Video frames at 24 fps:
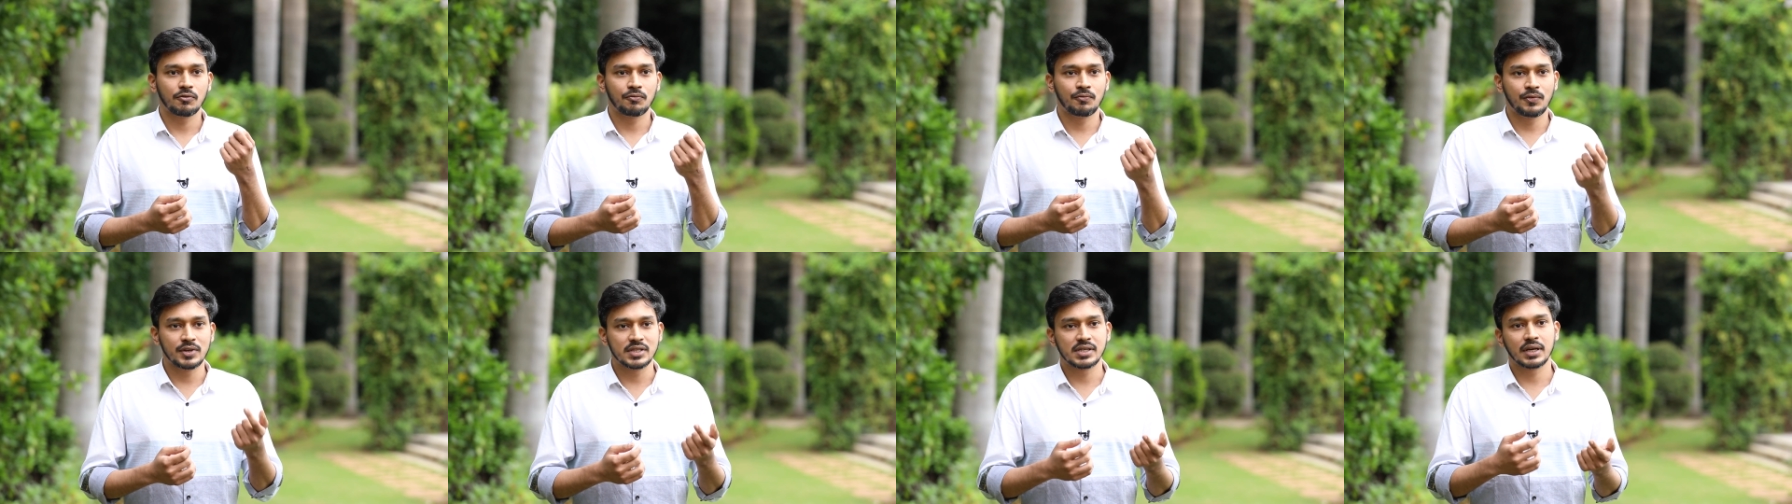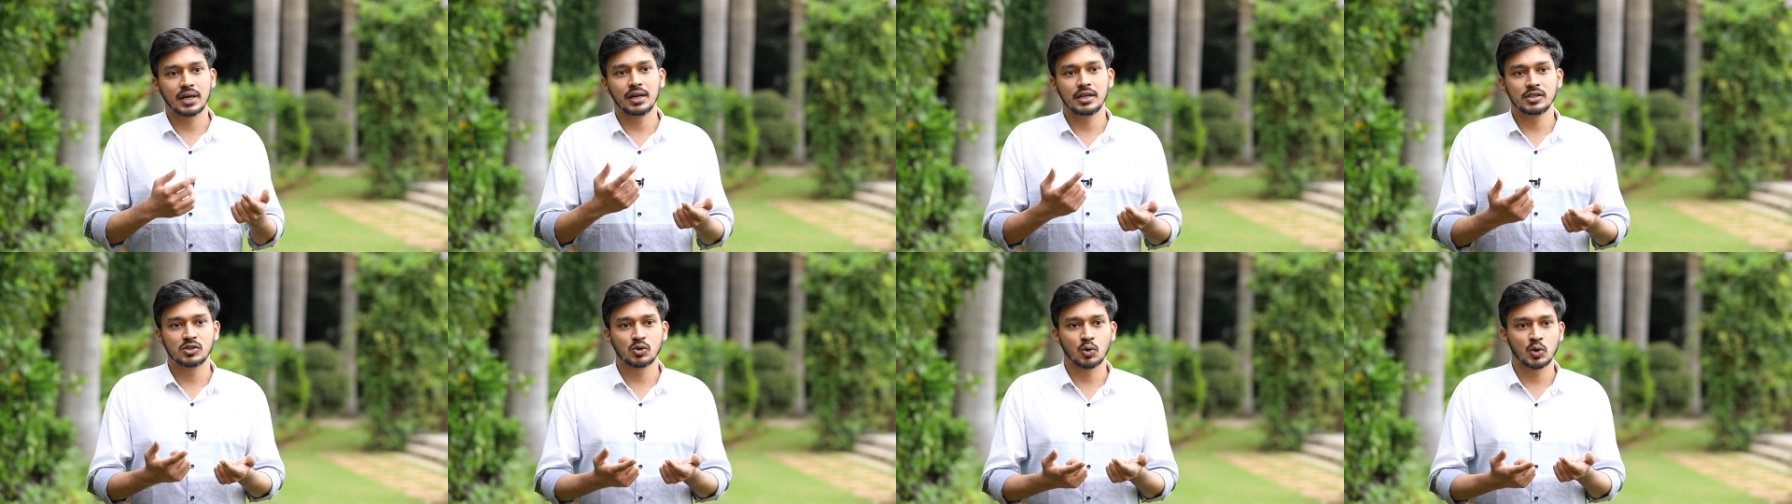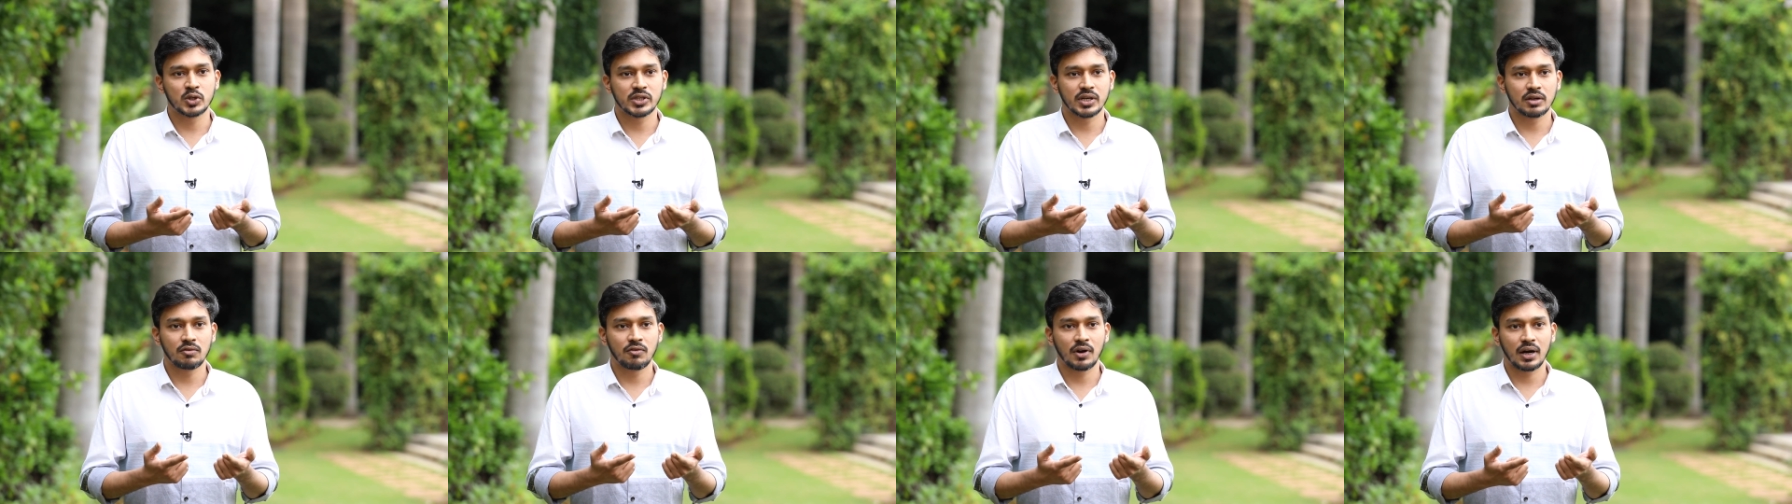physical and
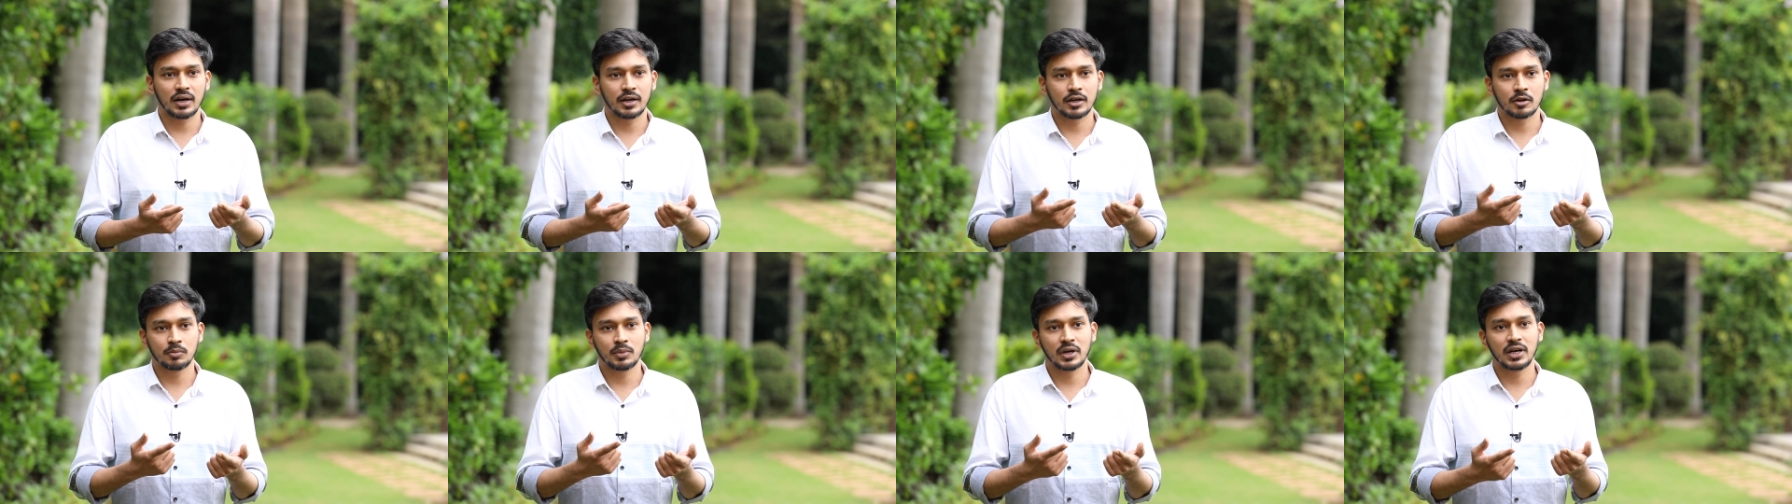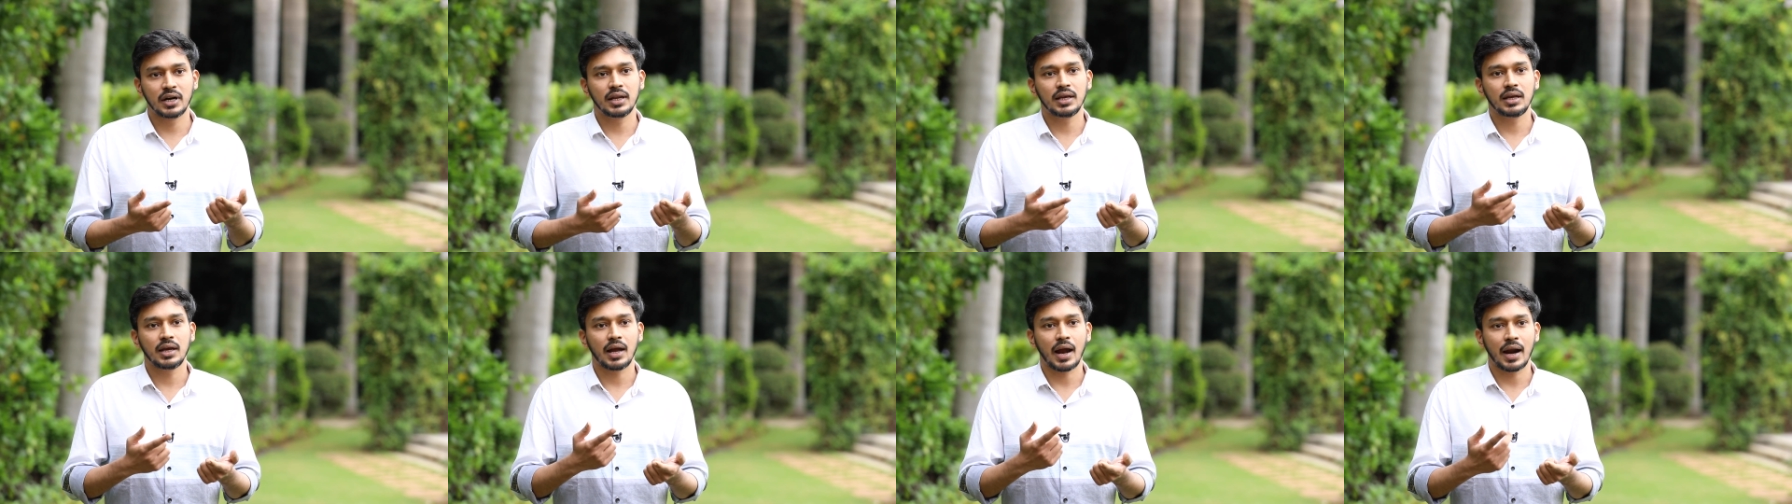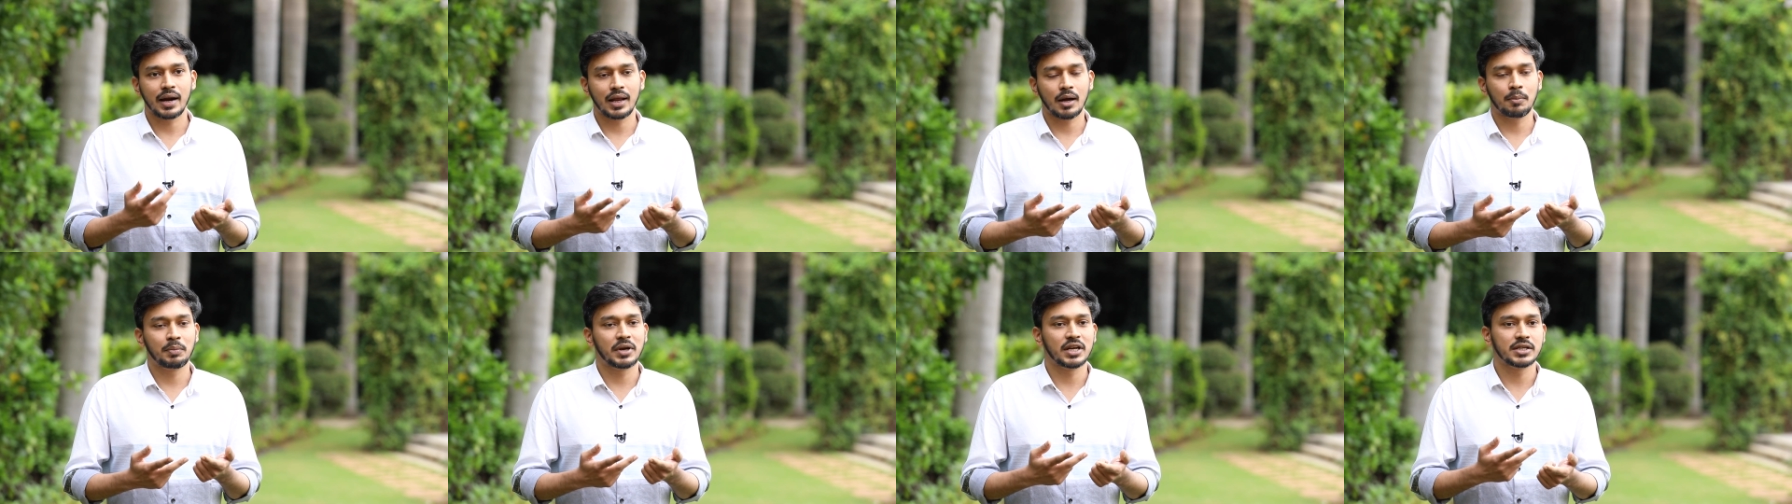social vulnerability,
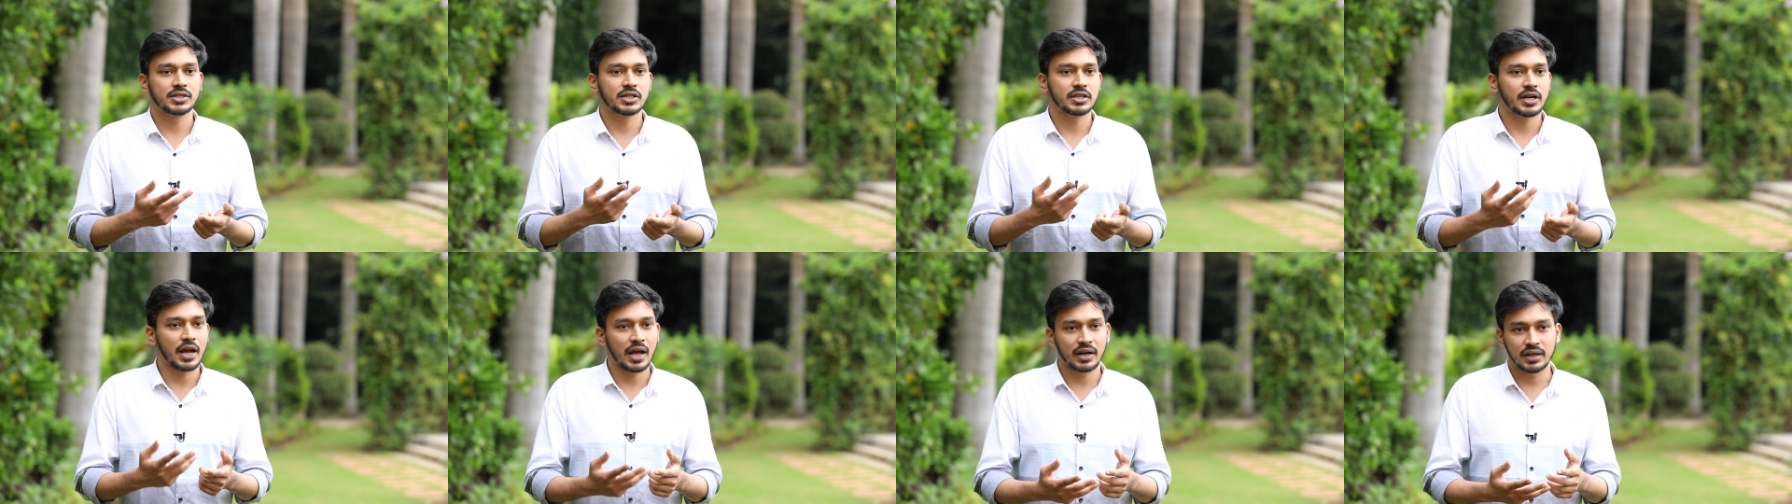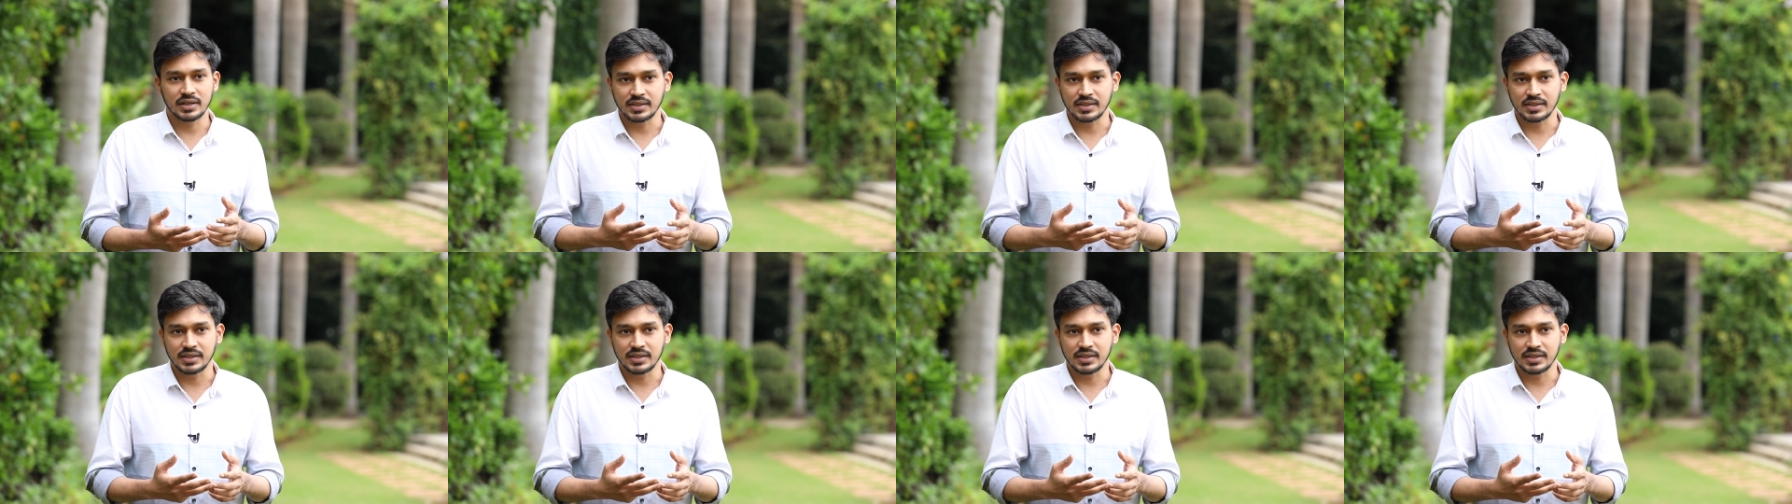adaptation, and